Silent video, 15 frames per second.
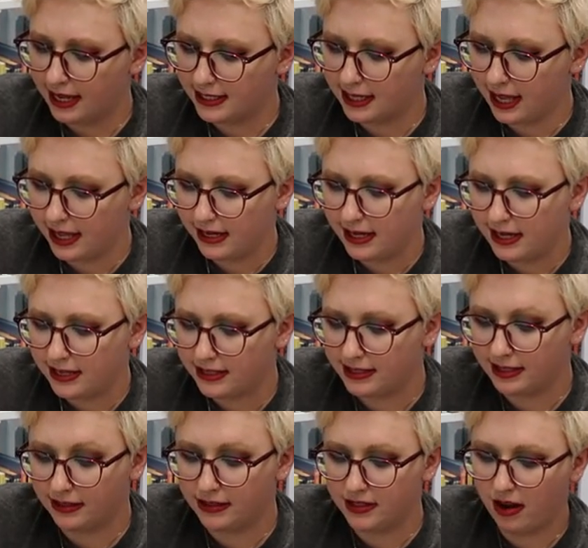I said,
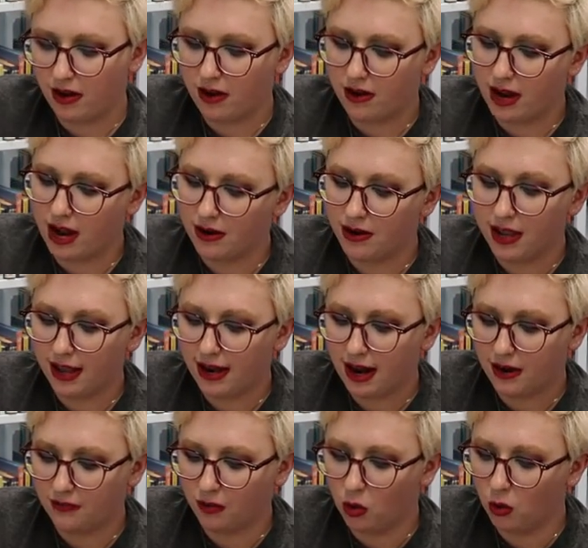still stuck on how to get
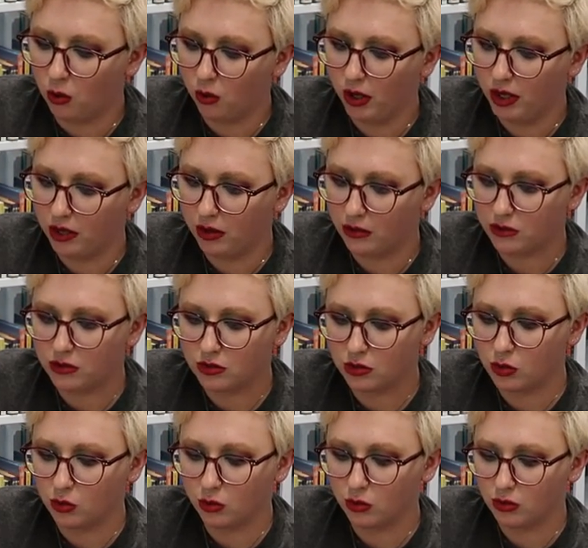out of Holy Ghost
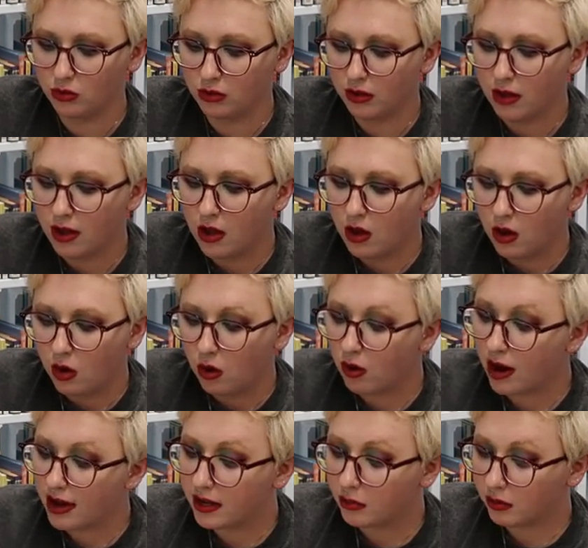school.
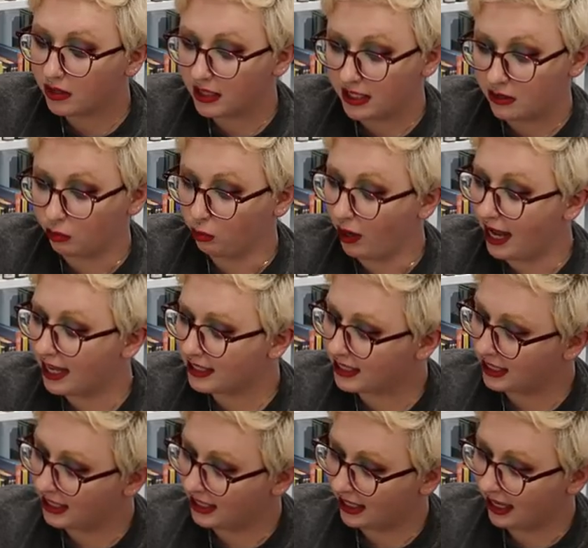"Or I could release
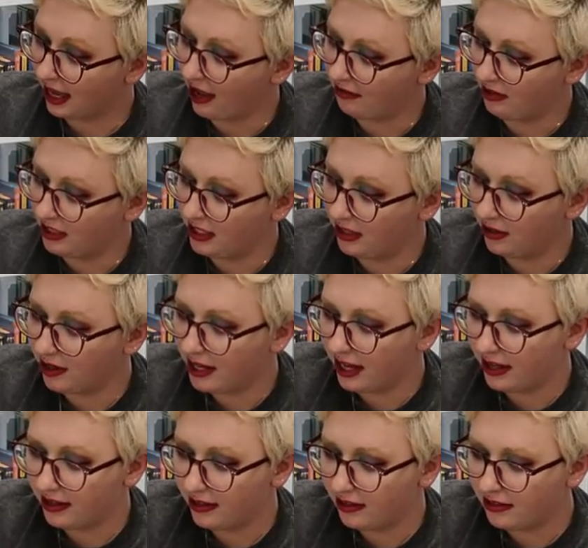rats into the
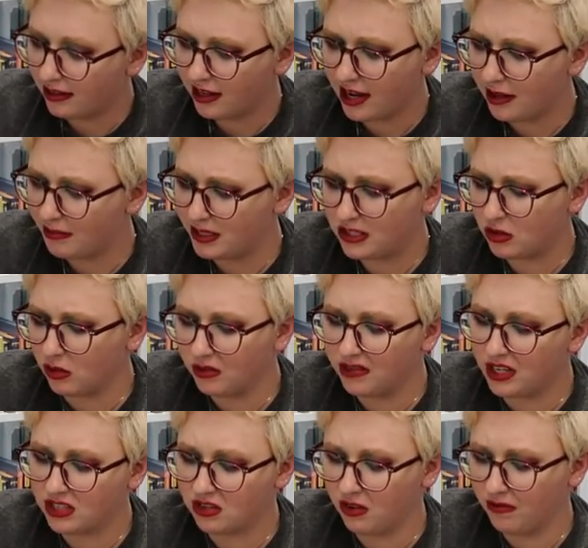cafeteria. There can't be school
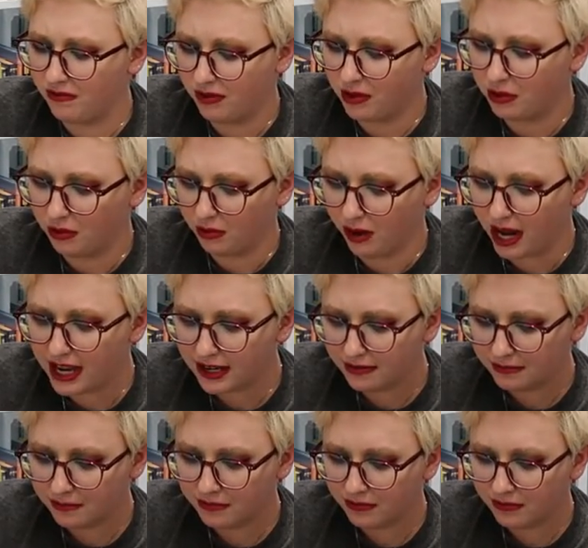if there's no food, right?"